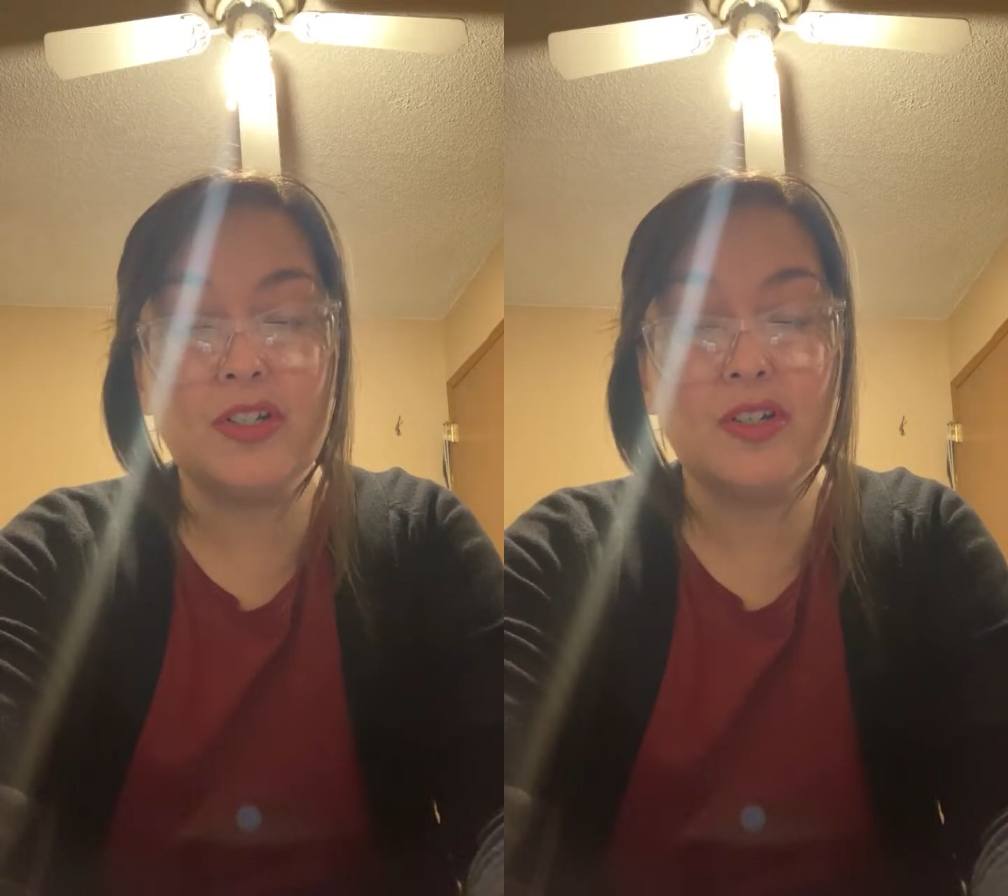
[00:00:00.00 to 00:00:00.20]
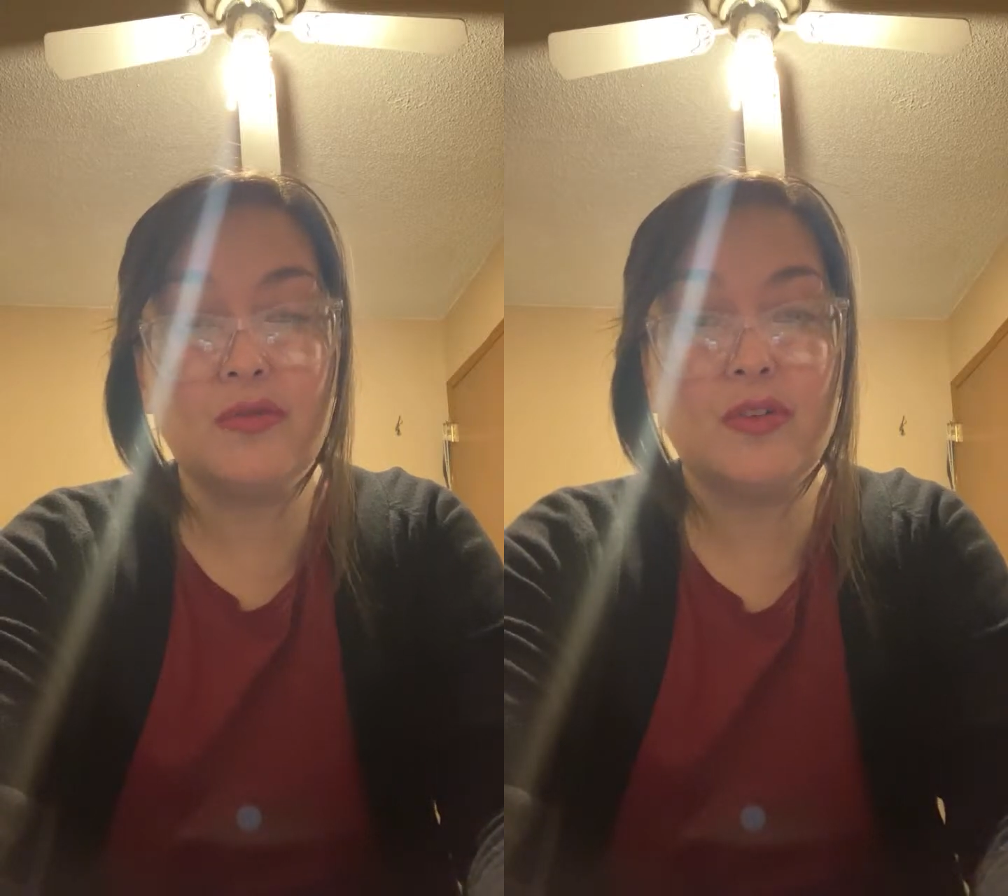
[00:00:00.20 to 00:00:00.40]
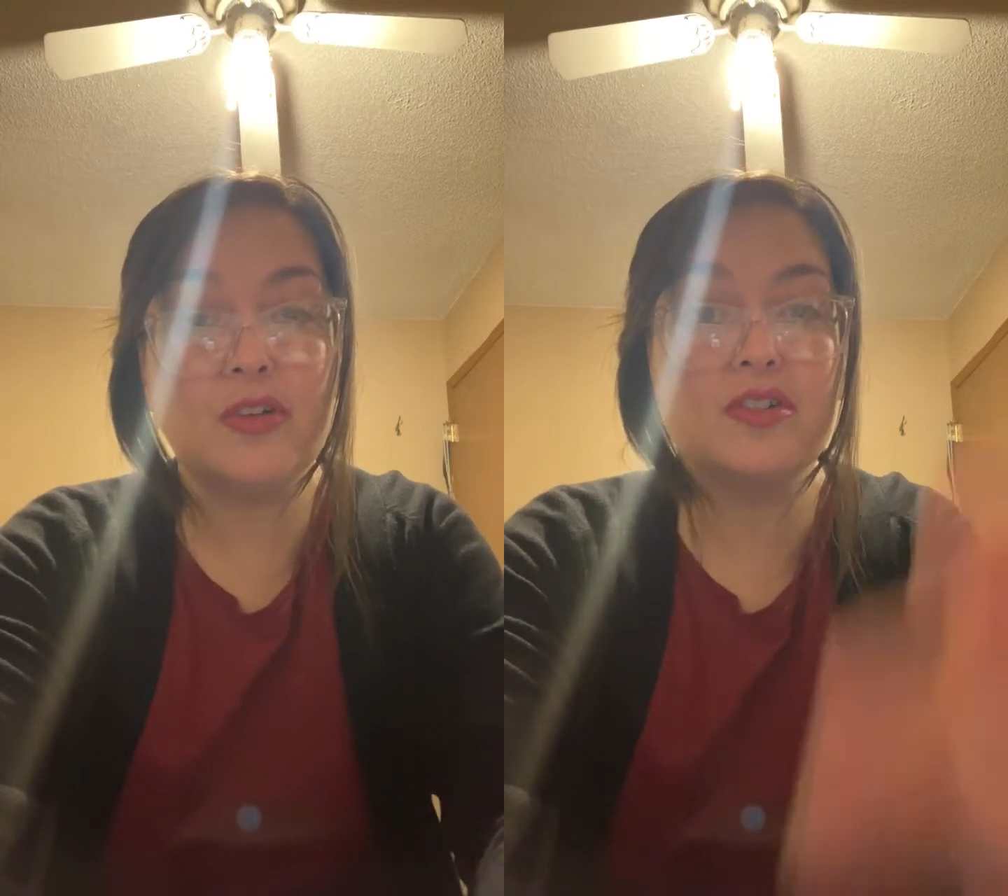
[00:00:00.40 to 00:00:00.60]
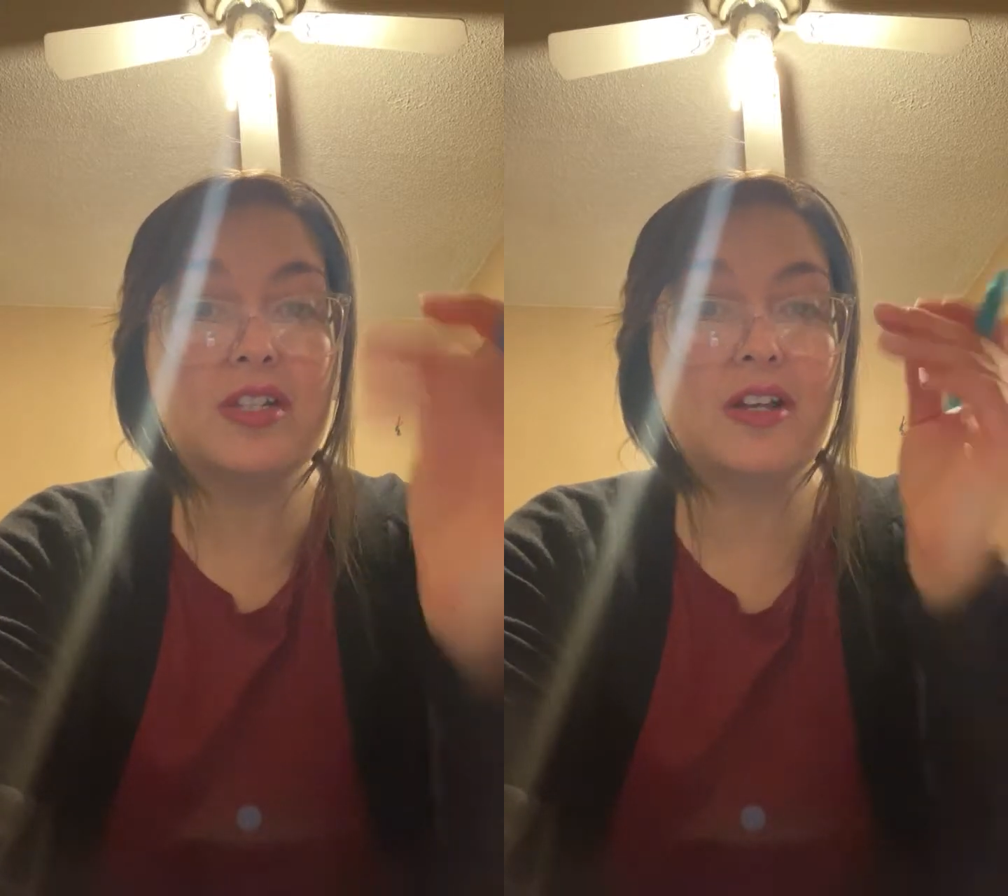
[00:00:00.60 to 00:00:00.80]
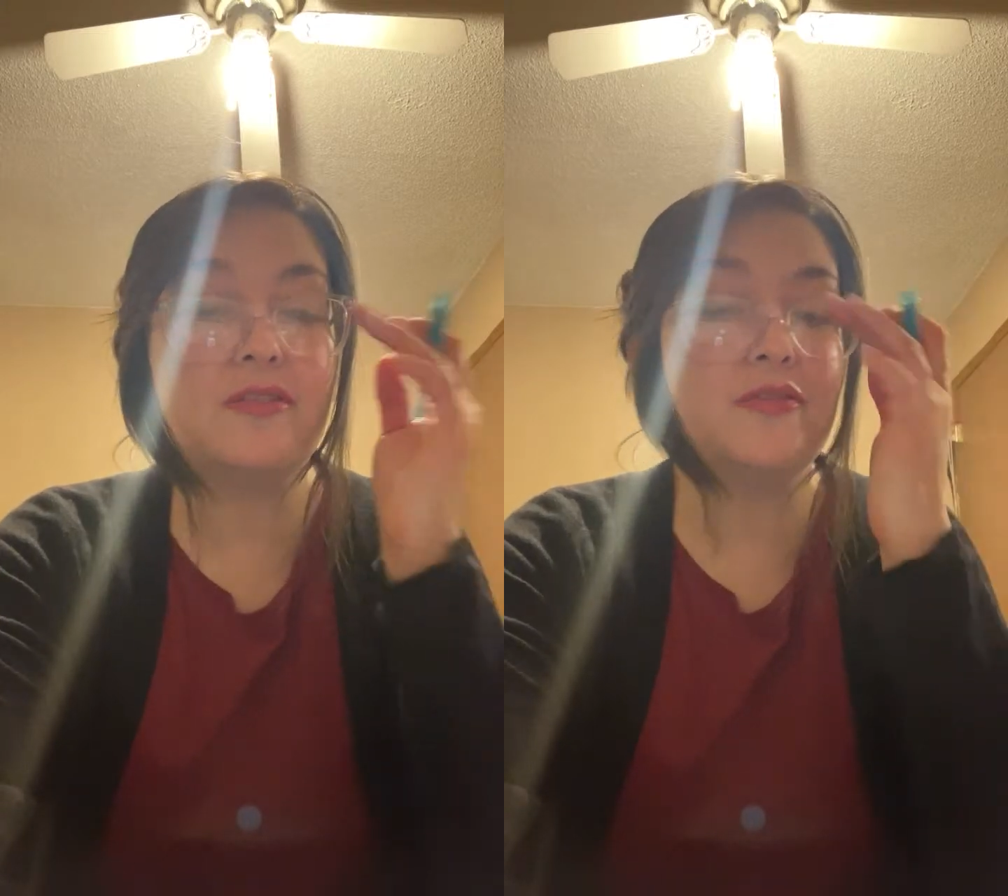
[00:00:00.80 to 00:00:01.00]
to know for
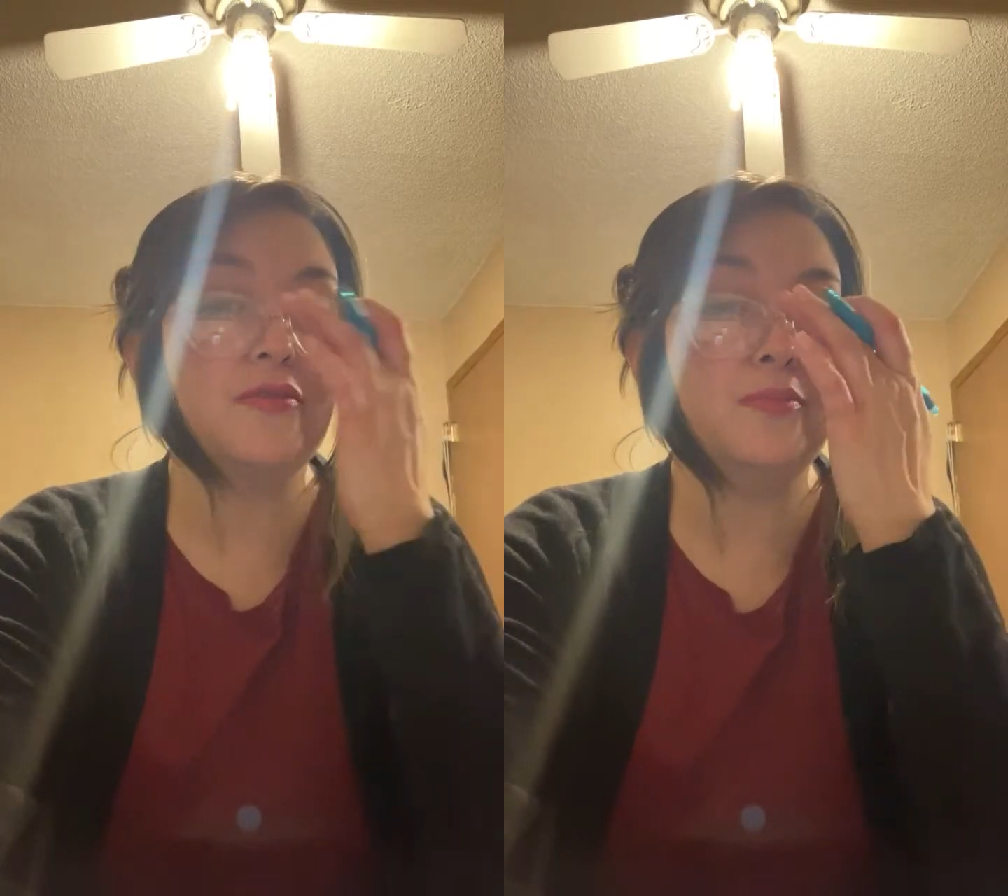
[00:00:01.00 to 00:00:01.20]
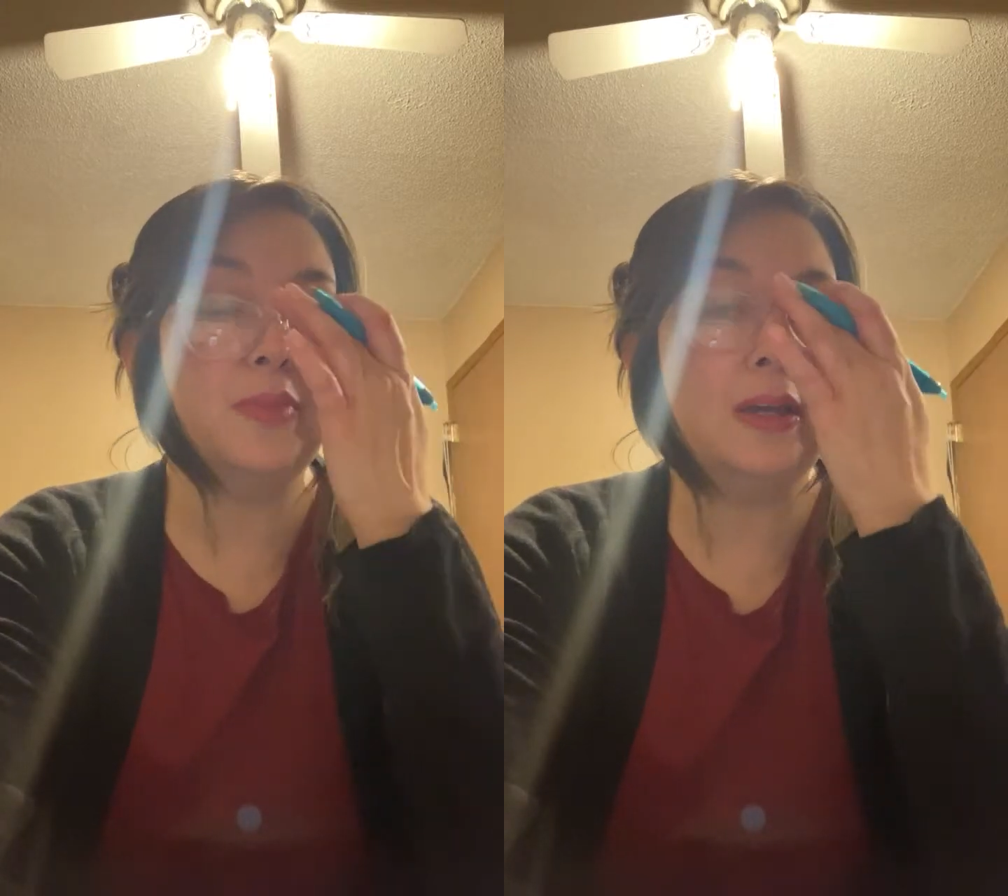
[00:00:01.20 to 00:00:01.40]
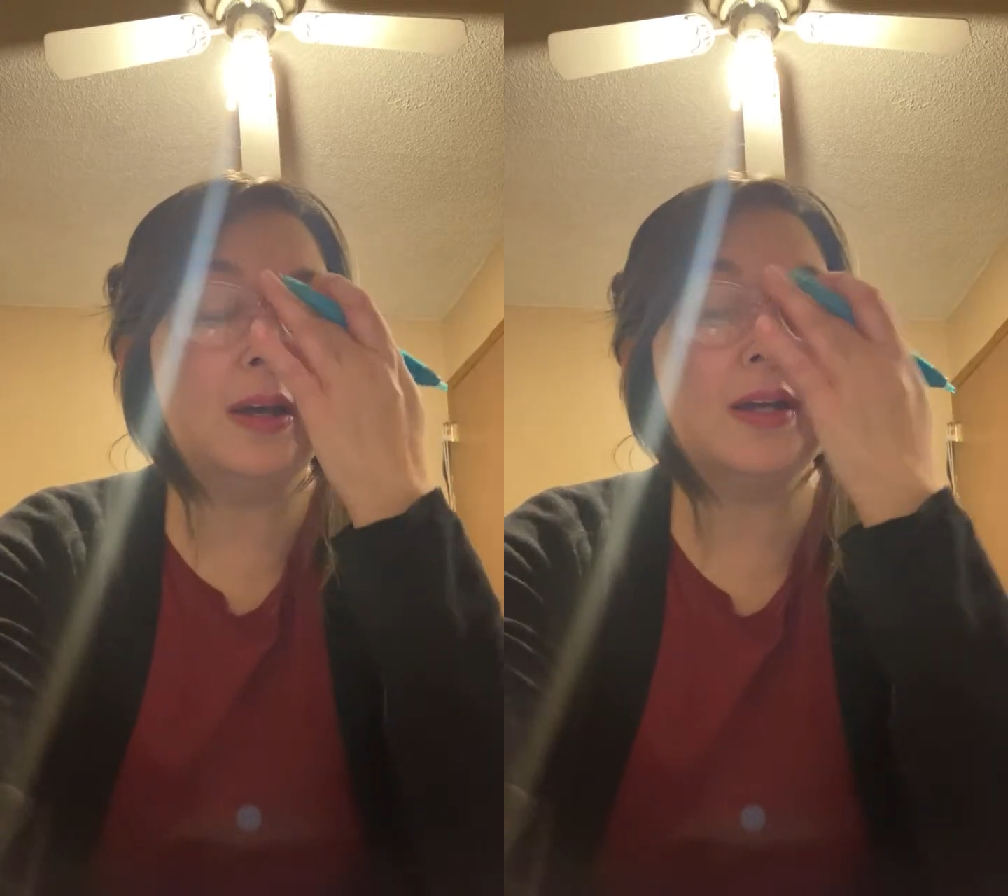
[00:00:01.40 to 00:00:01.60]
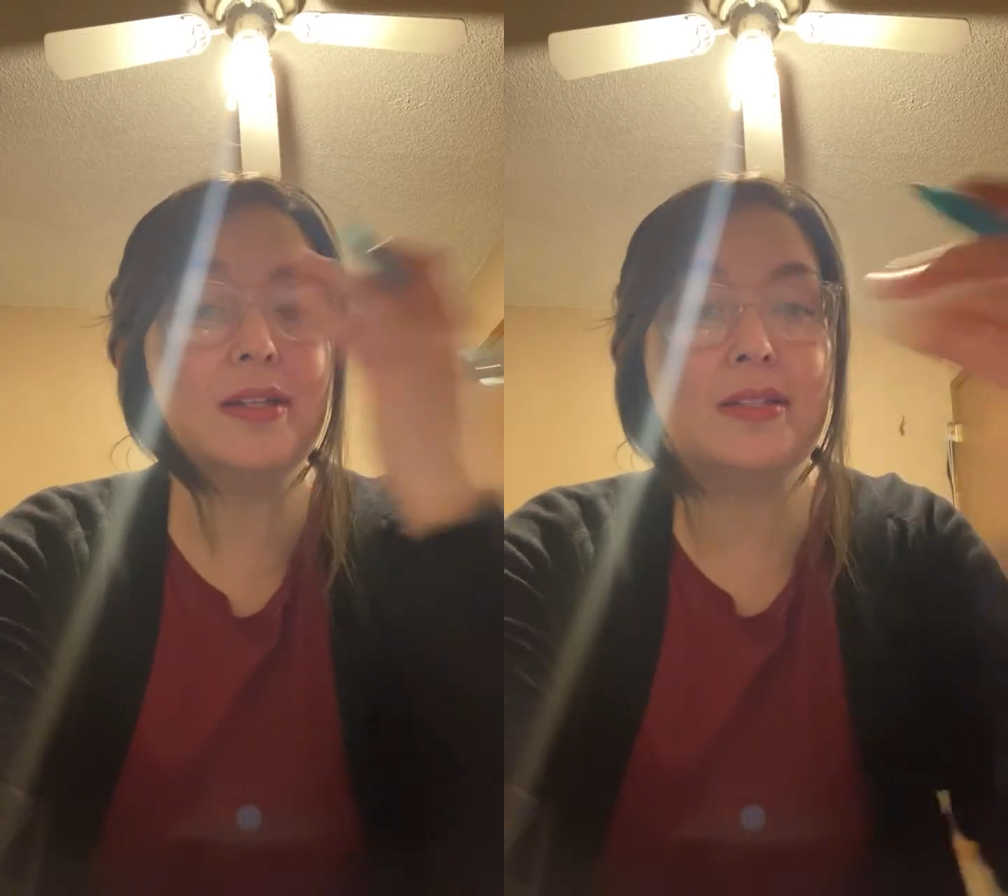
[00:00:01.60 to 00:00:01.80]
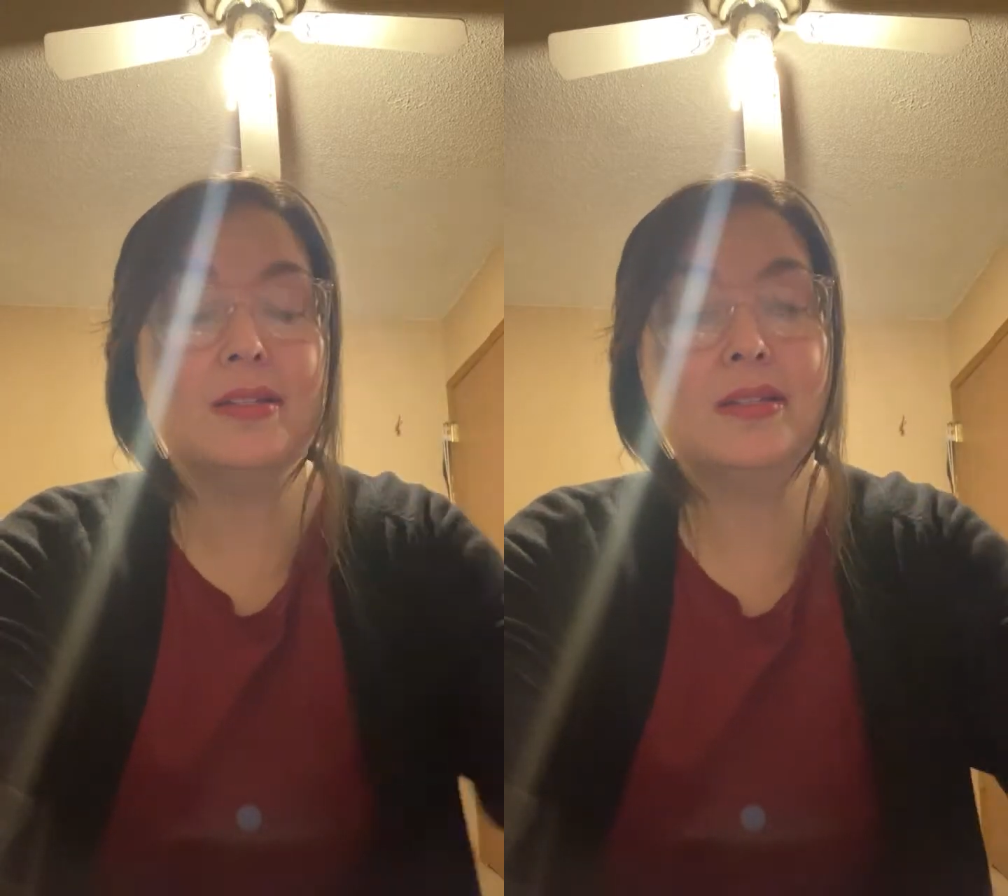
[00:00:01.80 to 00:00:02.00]
yourself,
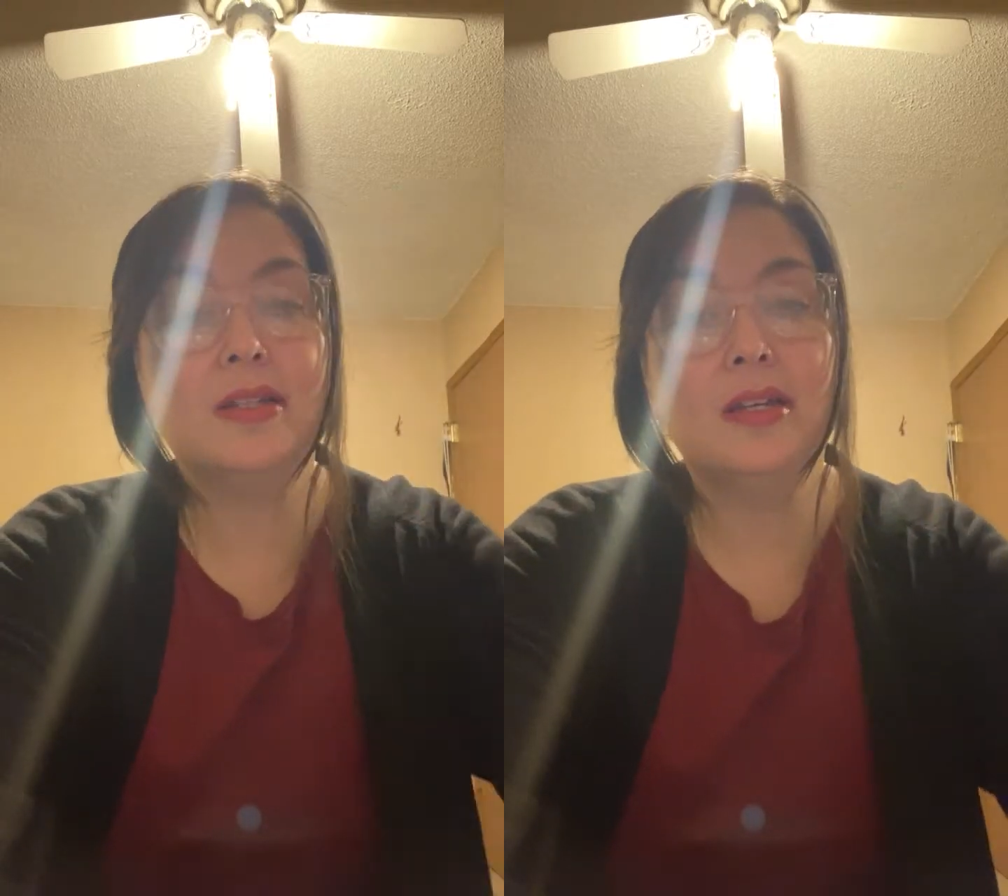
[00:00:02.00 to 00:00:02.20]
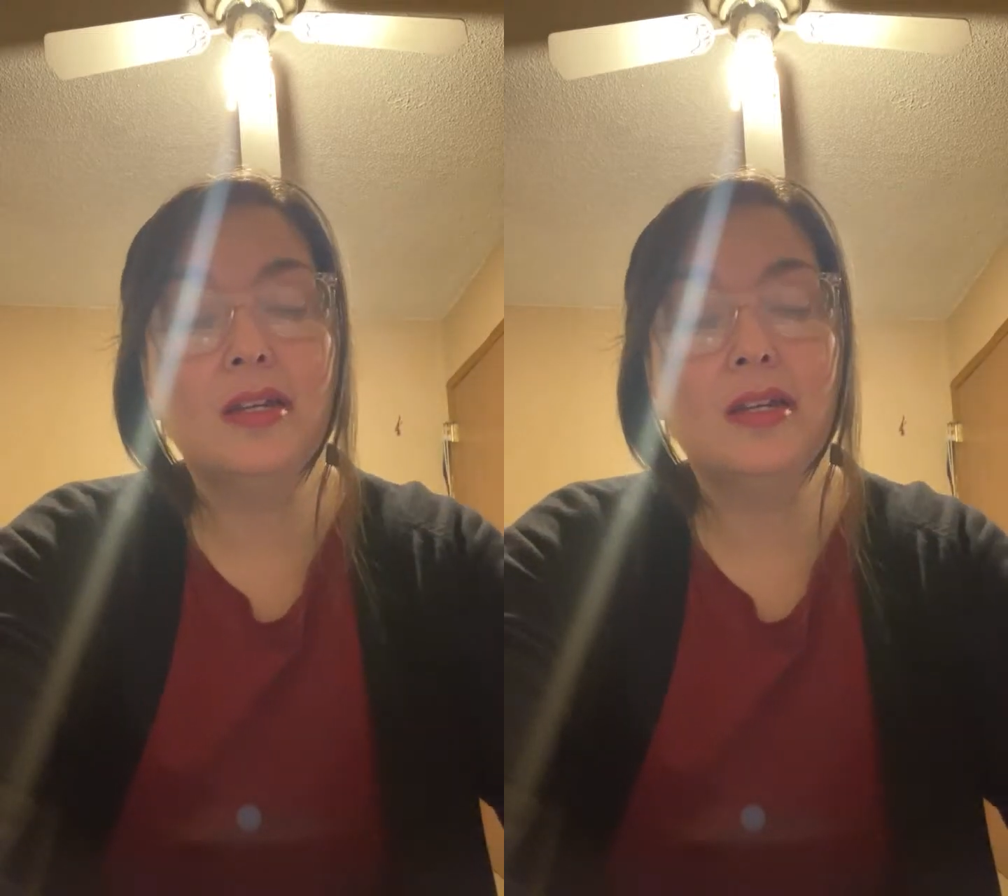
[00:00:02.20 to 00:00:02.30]
because